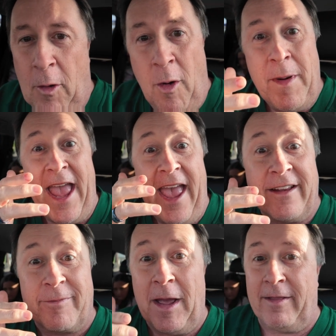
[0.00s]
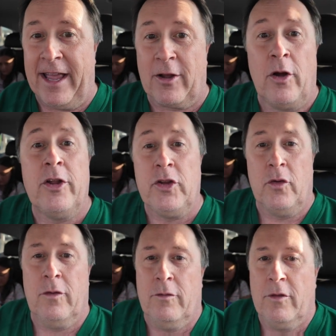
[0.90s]
Who my hands smell like
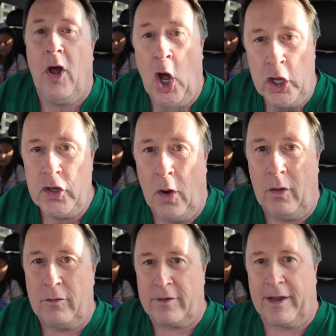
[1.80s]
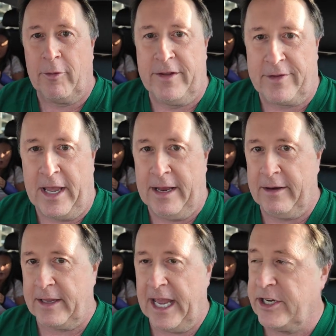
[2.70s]
onion? Onions, like we say it
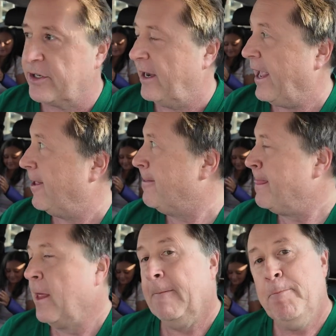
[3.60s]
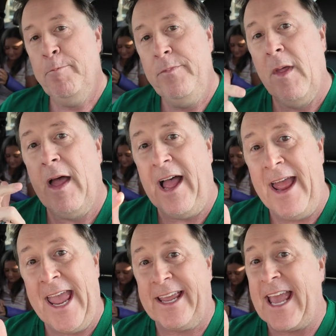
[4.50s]
in Cajun land.
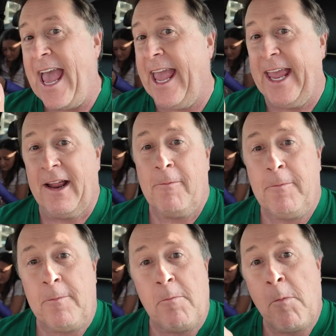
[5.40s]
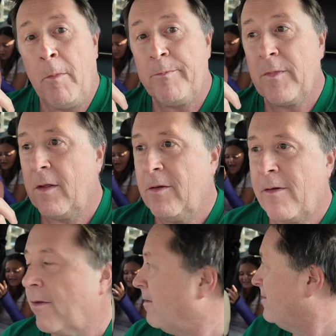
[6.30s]
Hey, gang. Oh my
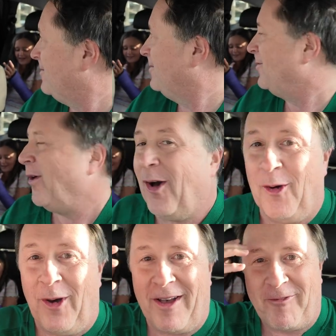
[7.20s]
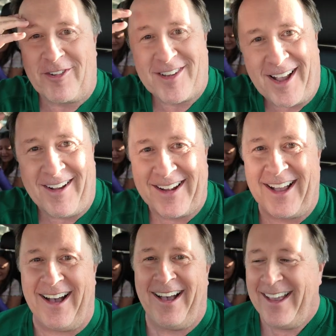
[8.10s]
God! Stop saying. Oh, I forgot.
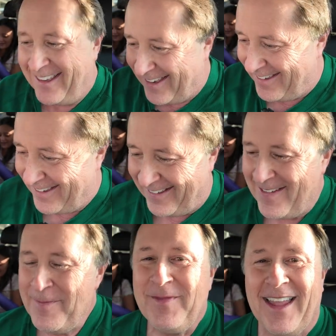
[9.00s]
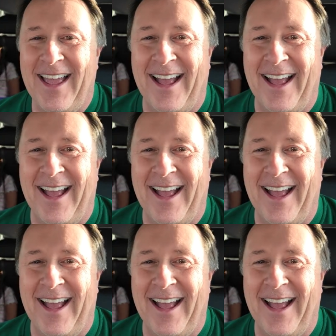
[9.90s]
God.